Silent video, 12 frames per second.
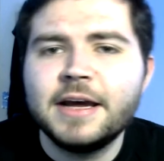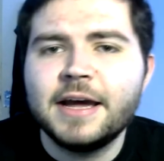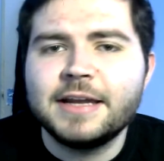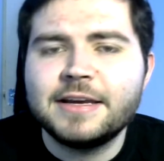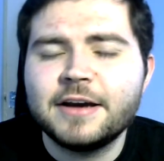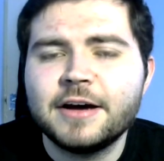
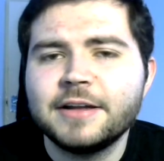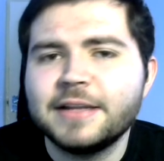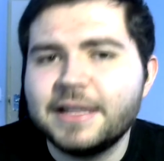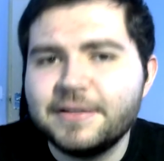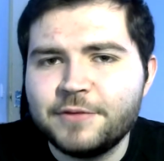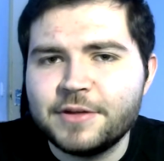And he can't
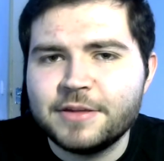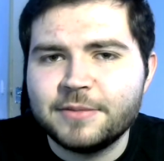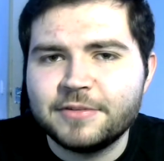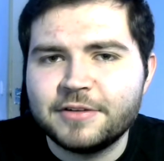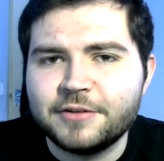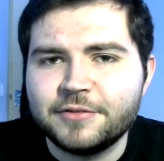live with
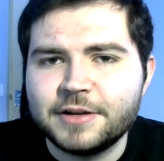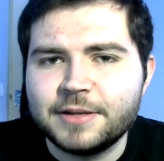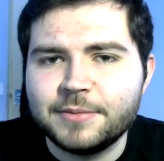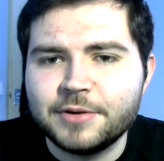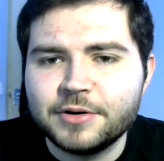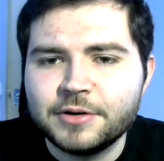himself
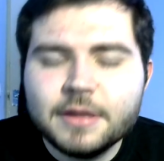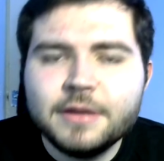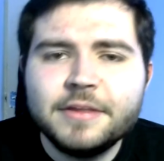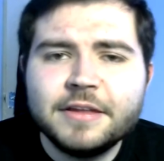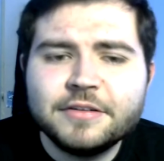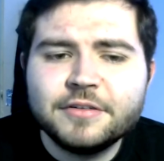anymore.
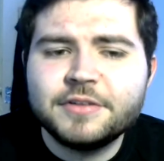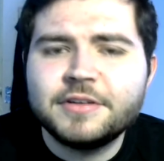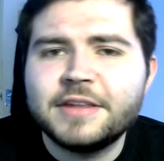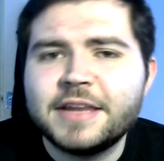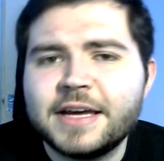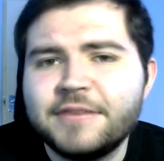There's
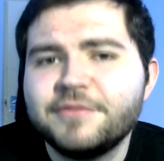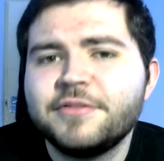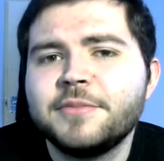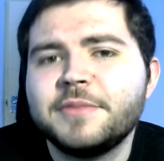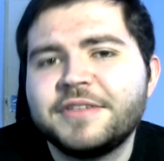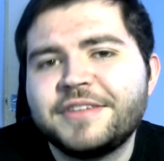obviously that
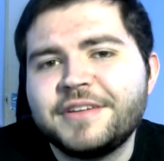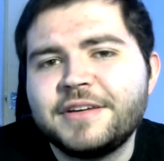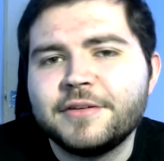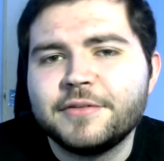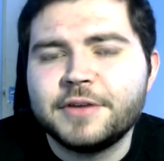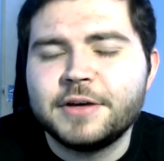infamous
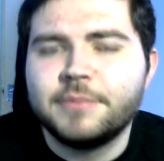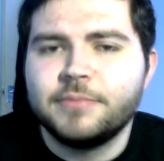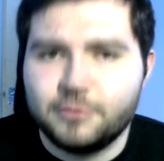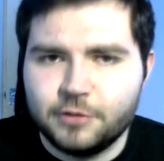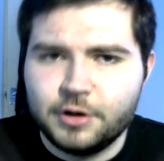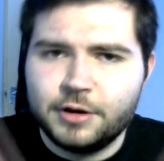scene of
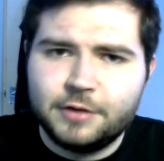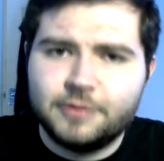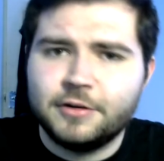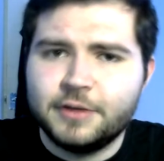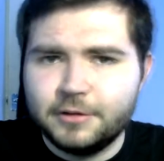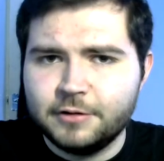him trying
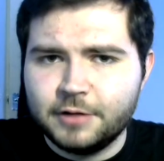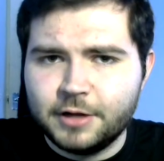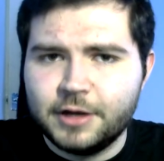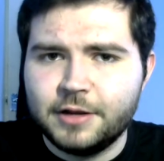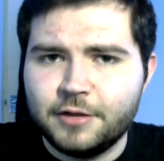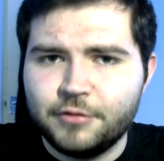to kill
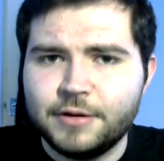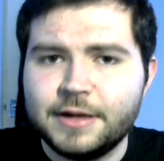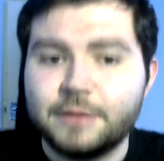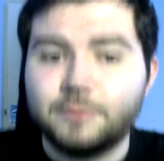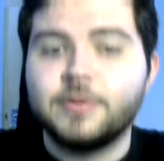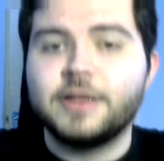Kylo
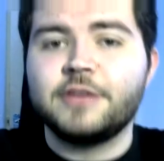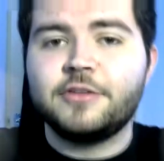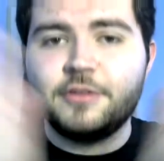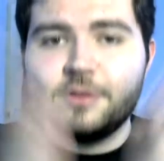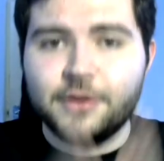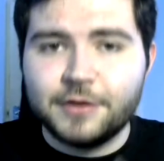Ren,
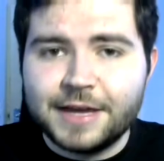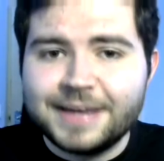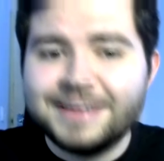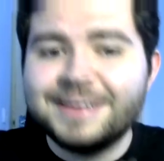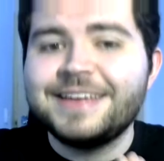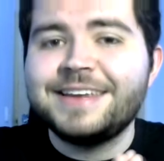which,
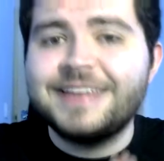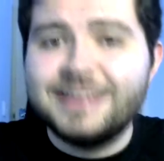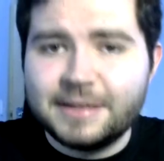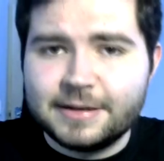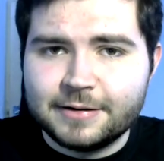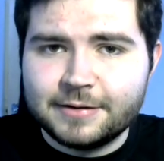okay, he
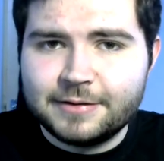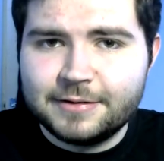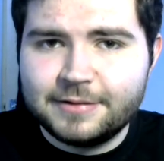didn't.